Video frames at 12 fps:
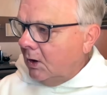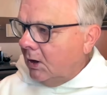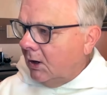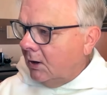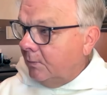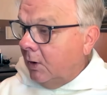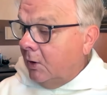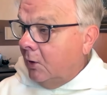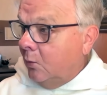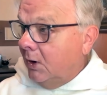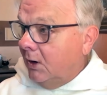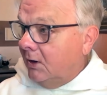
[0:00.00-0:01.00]

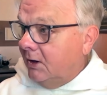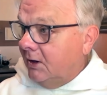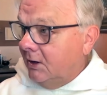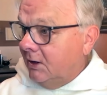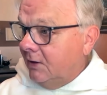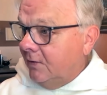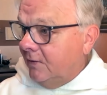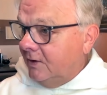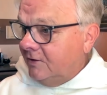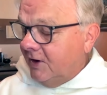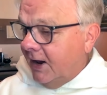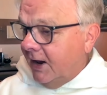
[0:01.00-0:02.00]
Well, in
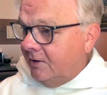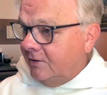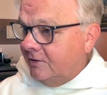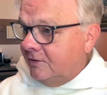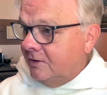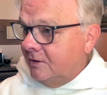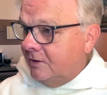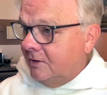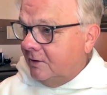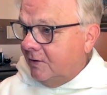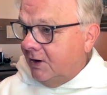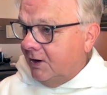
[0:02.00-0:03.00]
this case,
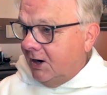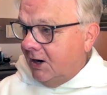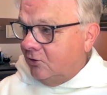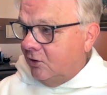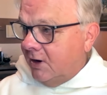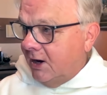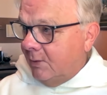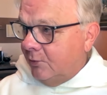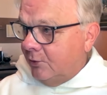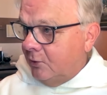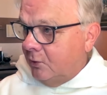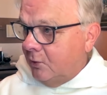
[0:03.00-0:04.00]
the angel came
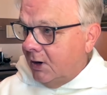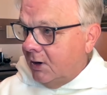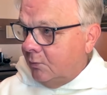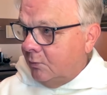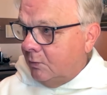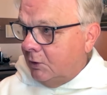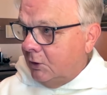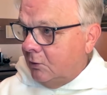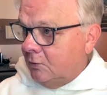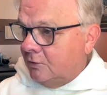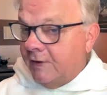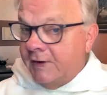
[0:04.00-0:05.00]
through and
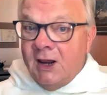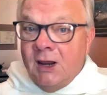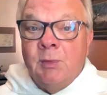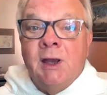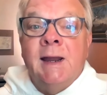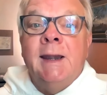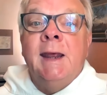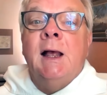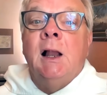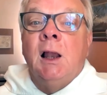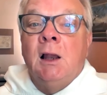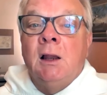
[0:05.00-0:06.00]
used the name
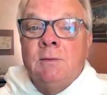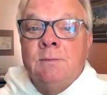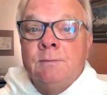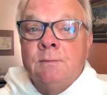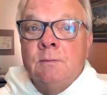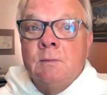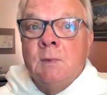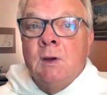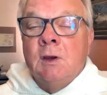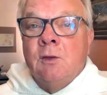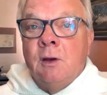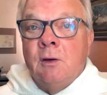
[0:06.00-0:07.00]
Adele.
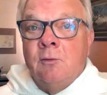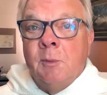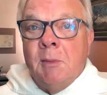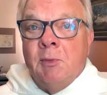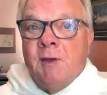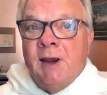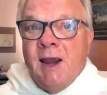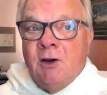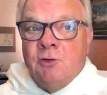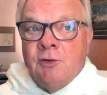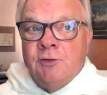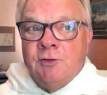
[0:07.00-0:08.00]
Remember, the
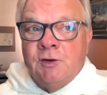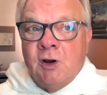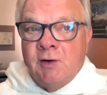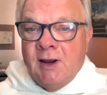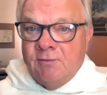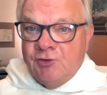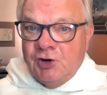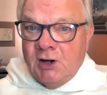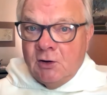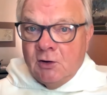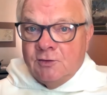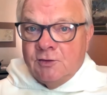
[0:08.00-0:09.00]
angels don't have
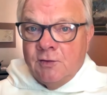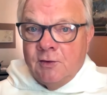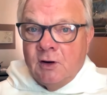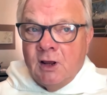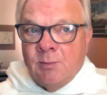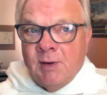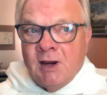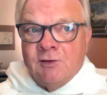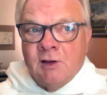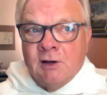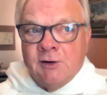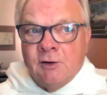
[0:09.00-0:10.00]
gender, so they're not
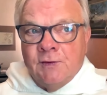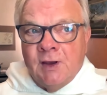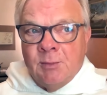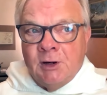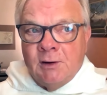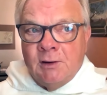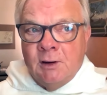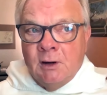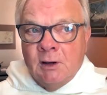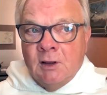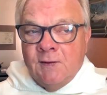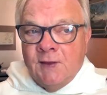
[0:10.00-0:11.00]
masculine or feminine.
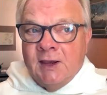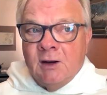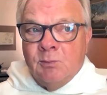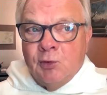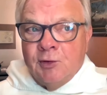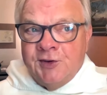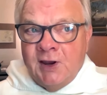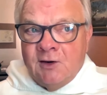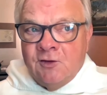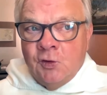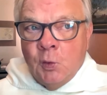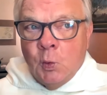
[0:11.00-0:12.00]
They can
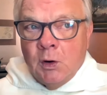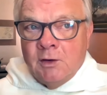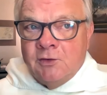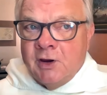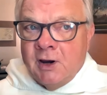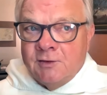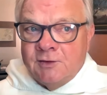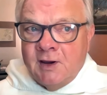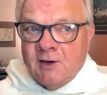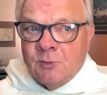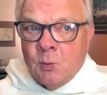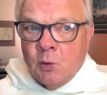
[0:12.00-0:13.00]
present towards us
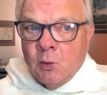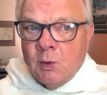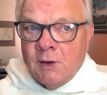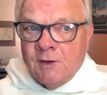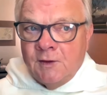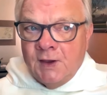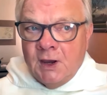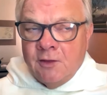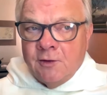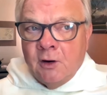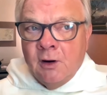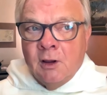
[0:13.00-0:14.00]
as more one than the
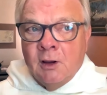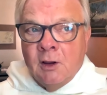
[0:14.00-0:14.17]
other.